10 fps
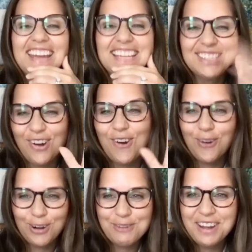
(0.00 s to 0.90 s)
it's
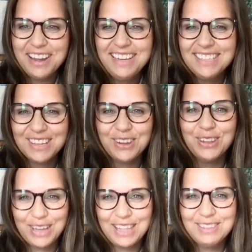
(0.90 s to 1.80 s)
horrifying to
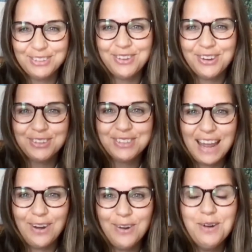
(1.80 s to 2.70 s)
go look at those photos
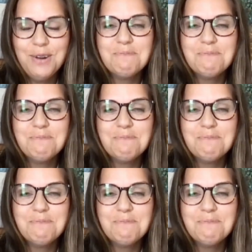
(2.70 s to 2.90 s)
now,